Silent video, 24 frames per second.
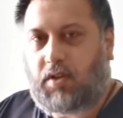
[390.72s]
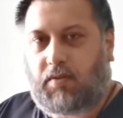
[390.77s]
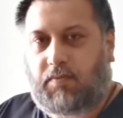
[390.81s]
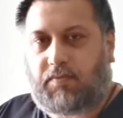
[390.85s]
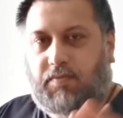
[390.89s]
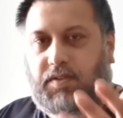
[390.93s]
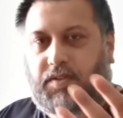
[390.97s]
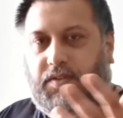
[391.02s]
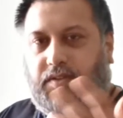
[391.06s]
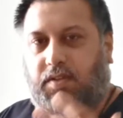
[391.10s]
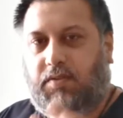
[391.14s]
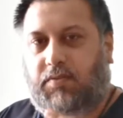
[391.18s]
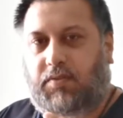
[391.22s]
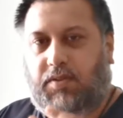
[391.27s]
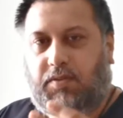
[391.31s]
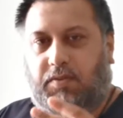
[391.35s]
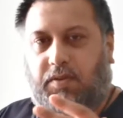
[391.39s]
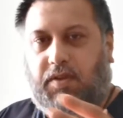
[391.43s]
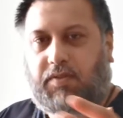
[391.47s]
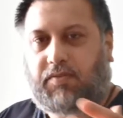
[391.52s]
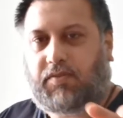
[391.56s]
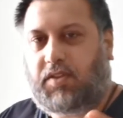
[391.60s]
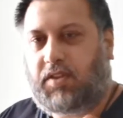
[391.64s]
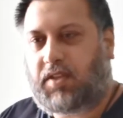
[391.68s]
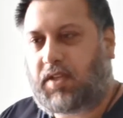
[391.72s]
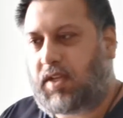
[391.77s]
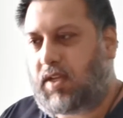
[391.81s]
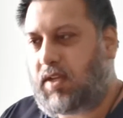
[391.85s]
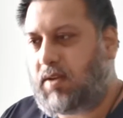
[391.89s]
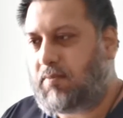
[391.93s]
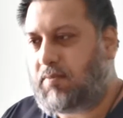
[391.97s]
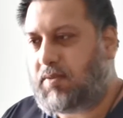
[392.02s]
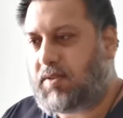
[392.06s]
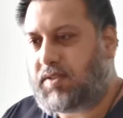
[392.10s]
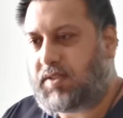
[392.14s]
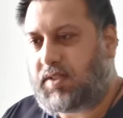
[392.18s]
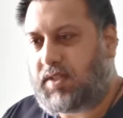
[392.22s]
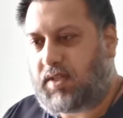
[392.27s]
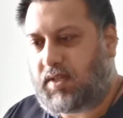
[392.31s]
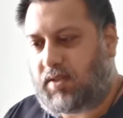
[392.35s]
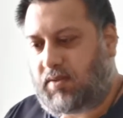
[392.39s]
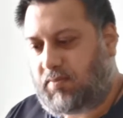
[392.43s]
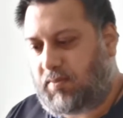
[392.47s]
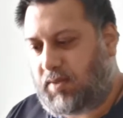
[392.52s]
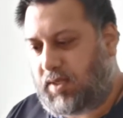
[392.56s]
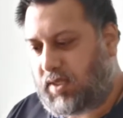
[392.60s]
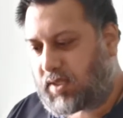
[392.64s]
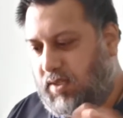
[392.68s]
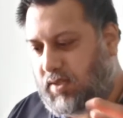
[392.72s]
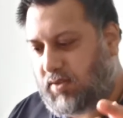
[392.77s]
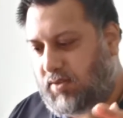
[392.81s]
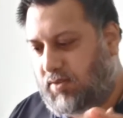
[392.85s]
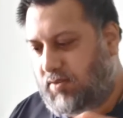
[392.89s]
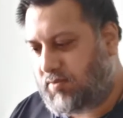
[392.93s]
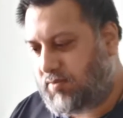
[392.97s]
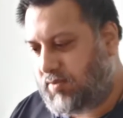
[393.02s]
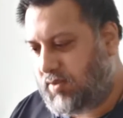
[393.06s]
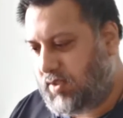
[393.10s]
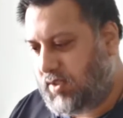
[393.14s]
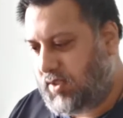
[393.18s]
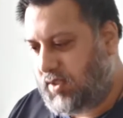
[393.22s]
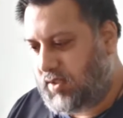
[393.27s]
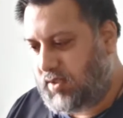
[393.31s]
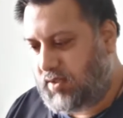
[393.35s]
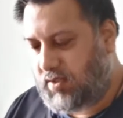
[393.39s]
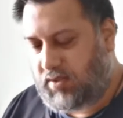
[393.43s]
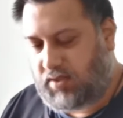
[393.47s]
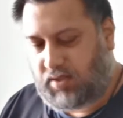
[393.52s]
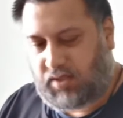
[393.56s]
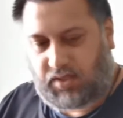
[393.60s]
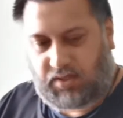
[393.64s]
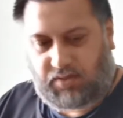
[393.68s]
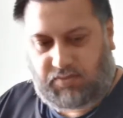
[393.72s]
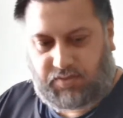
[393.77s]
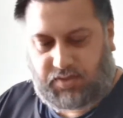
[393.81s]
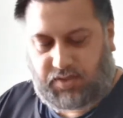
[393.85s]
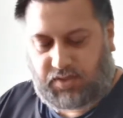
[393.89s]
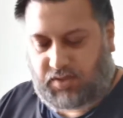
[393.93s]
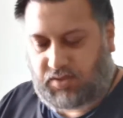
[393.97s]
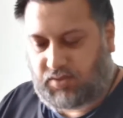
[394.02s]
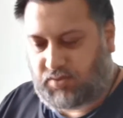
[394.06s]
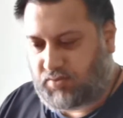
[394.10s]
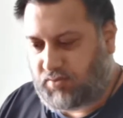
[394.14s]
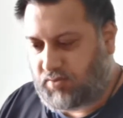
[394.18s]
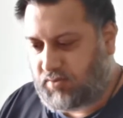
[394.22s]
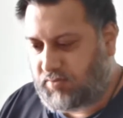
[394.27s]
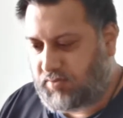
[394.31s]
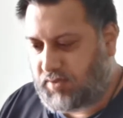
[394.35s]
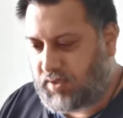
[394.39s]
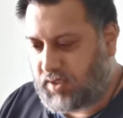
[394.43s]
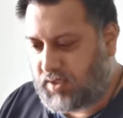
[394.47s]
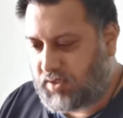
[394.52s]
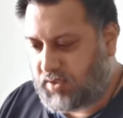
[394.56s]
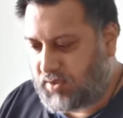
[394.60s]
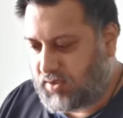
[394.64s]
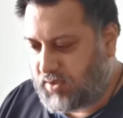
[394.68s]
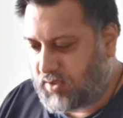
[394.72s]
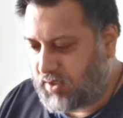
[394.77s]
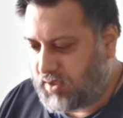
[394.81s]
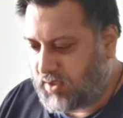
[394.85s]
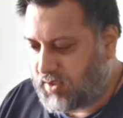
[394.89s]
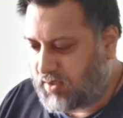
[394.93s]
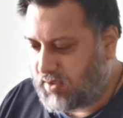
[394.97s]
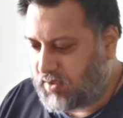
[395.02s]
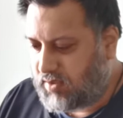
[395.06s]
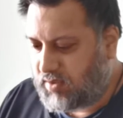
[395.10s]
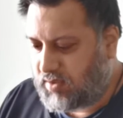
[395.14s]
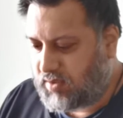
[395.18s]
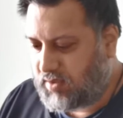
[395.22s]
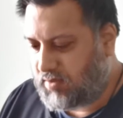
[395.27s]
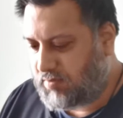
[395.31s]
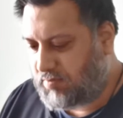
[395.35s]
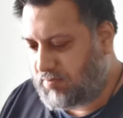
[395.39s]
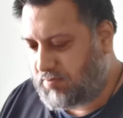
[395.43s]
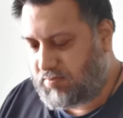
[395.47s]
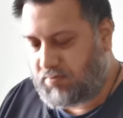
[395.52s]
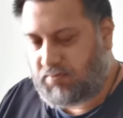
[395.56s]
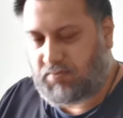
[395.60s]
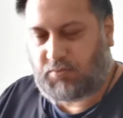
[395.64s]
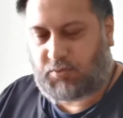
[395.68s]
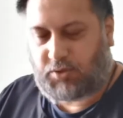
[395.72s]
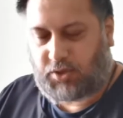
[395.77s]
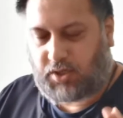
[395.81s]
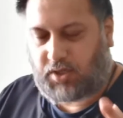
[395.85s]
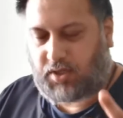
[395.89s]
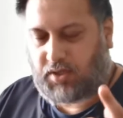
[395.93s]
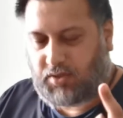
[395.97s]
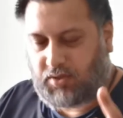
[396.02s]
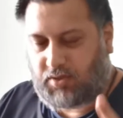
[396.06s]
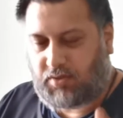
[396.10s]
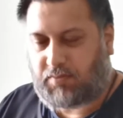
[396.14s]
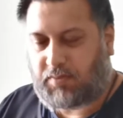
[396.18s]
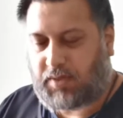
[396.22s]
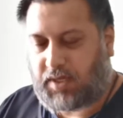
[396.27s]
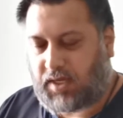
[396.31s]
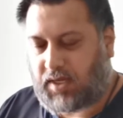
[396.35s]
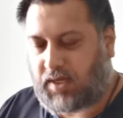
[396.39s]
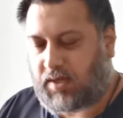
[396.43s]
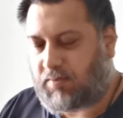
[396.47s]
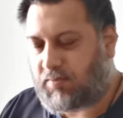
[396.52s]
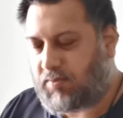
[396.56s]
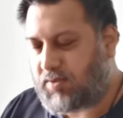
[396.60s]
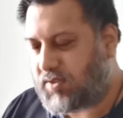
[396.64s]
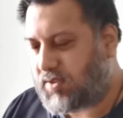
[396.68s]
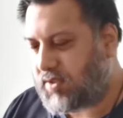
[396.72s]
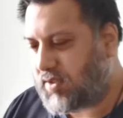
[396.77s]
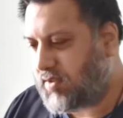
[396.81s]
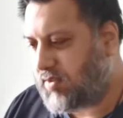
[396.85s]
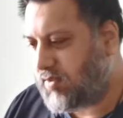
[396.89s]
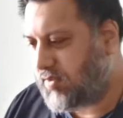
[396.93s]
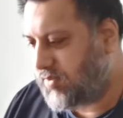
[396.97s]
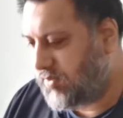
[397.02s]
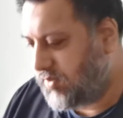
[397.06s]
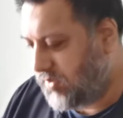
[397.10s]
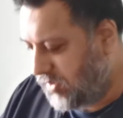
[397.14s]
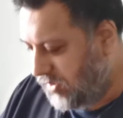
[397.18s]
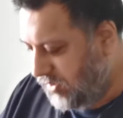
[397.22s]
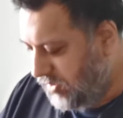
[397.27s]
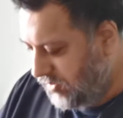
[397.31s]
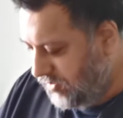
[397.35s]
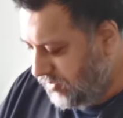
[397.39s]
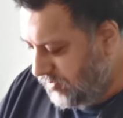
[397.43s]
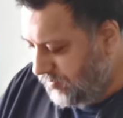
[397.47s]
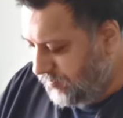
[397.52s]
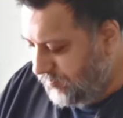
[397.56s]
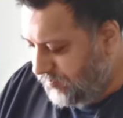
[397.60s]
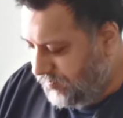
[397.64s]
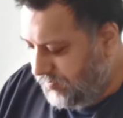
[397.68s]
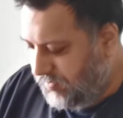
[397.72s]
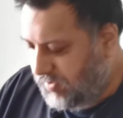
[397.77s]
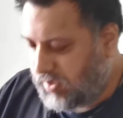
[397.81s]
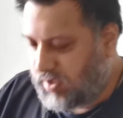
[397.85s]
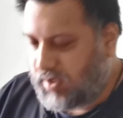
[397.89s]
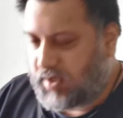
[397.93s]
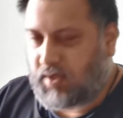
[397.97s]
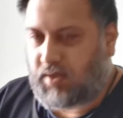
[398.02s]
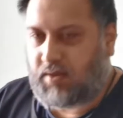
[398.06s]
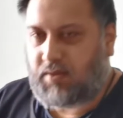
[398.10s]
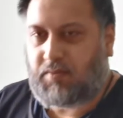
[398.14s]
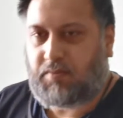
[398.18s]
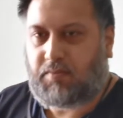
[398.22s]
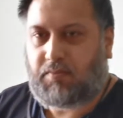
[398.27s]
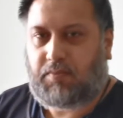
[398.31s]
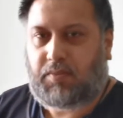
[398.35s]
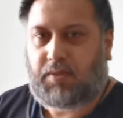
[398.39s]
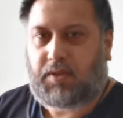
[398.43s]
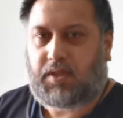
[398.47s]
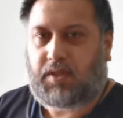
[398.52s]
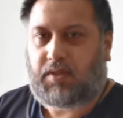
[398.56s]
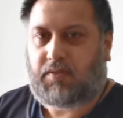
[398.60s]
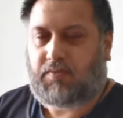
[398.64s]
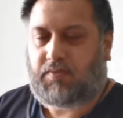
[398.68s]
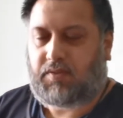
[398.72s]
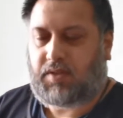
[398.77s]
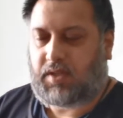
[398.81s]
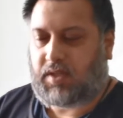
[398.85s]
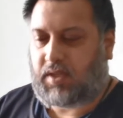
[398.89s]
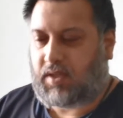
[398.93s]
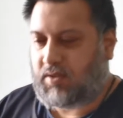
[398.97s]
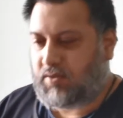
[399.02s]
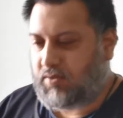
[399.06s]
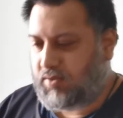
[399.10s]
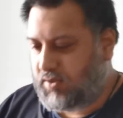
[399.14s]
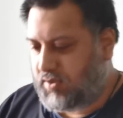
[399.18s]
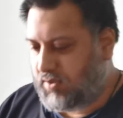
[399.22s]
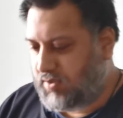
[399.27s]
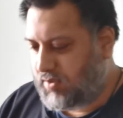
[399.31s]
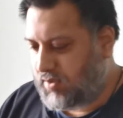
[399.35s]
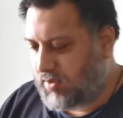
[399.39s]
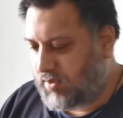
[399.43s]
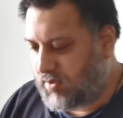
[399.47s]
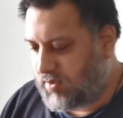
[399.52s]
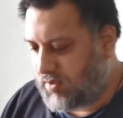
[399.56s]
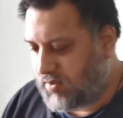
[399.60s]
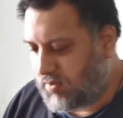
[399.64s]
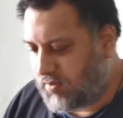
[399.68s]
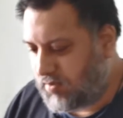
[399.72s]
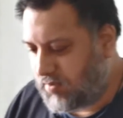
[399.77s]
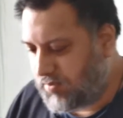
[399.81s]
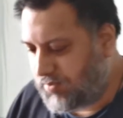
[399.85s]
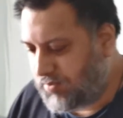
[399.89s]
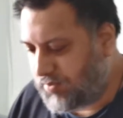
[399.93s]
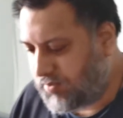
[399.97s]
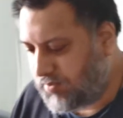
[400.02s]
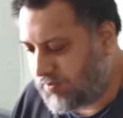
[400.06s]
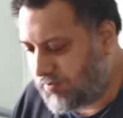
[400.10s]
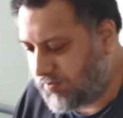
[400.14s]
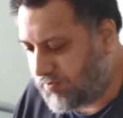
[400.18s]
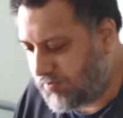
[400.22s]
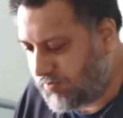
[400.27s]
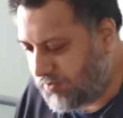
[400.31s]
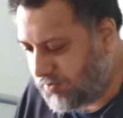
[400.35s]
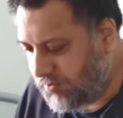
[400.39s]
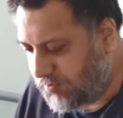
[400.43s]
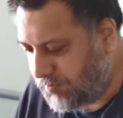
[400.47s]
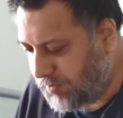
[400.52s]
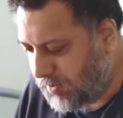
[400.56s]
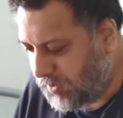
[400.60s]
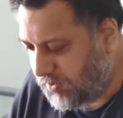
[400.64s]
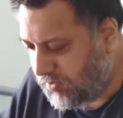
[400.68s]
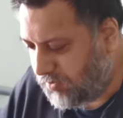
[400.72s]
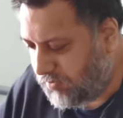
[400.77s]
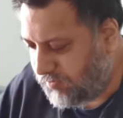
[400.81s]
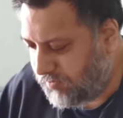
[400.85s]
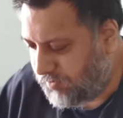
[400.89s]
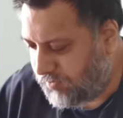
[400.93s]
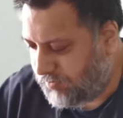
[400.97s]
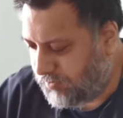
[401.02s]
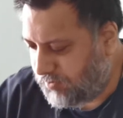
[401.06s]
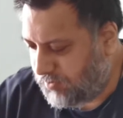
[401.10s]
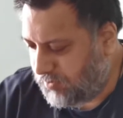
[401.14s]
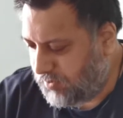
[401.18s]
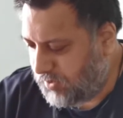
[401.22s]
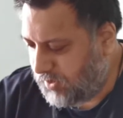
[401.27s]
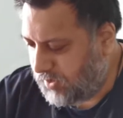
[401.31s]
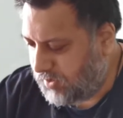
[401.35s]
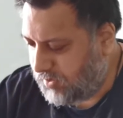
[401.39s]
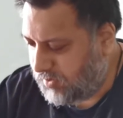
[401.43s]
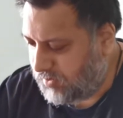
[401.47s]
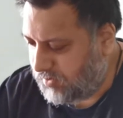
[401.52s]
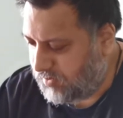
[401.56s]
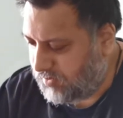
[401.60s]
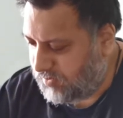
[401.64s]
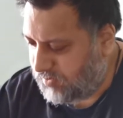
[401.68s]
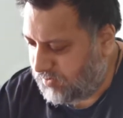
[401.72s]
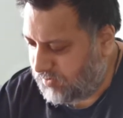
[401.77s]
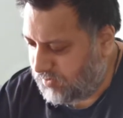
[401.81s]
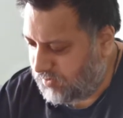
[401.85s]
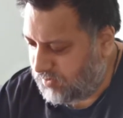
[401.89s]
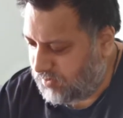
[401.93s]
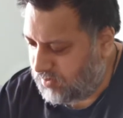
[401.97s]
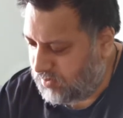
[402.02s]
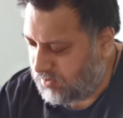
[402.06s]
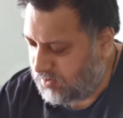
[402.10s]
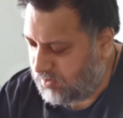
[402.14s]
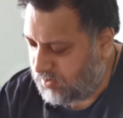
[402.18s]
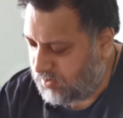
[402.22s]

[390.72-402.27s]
obviously with the way I've got the camera set up, like I can't really kind of adjust all of that just yet. I'm working on my camera skills. But for now, I'm just going to sort of do a bent over row like this.